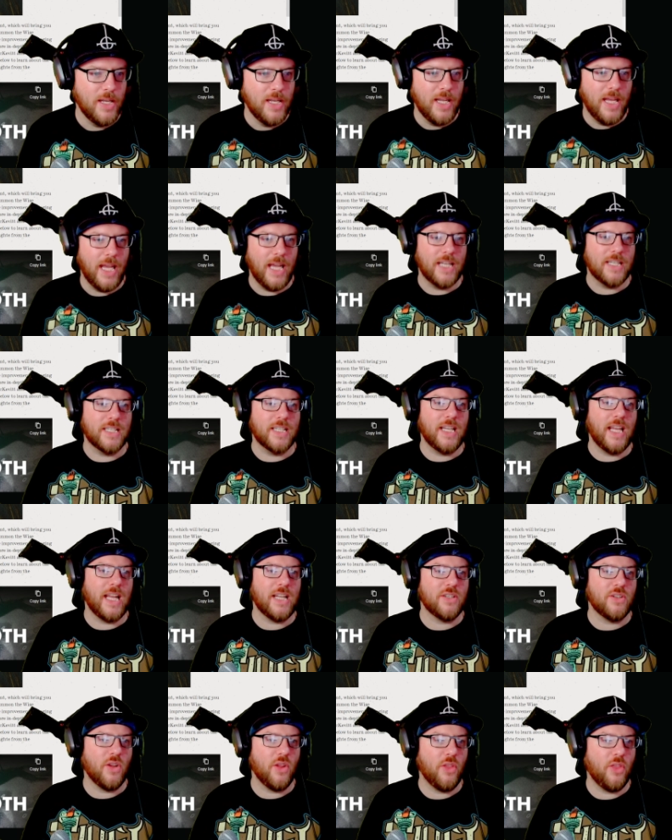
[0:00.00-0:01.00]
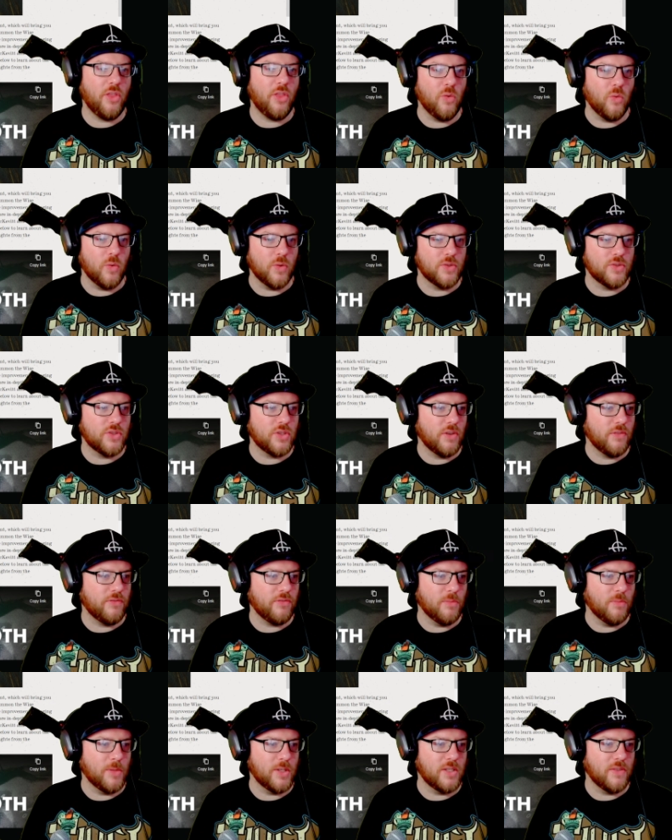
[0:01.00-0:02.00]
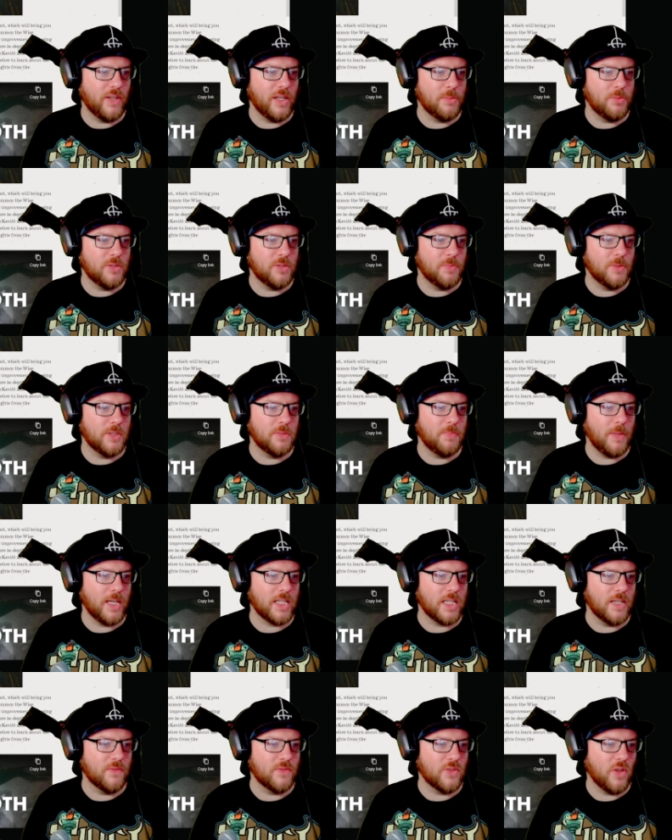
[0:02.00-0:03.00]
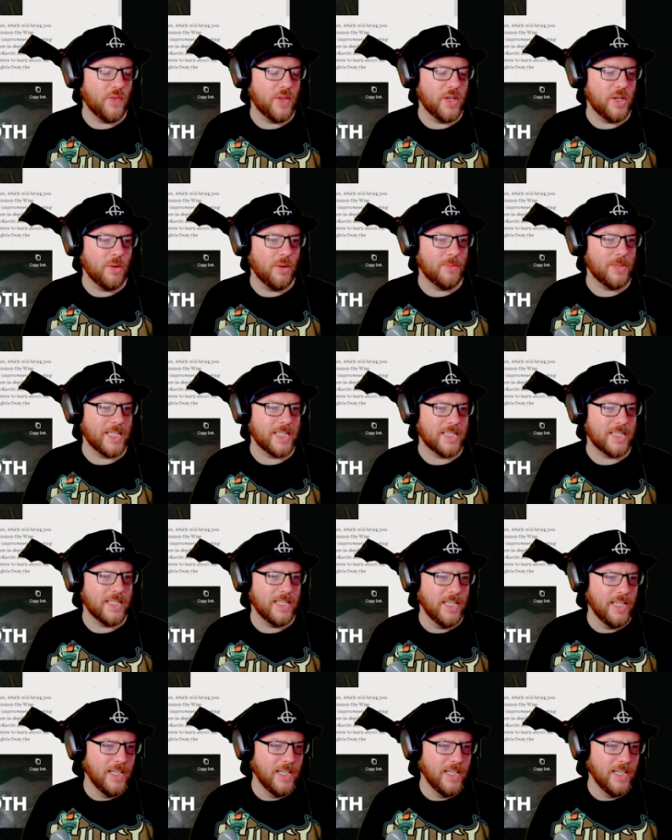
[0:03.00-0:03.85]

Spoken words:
and to catch thoughts from the developers' perspectives on the new update.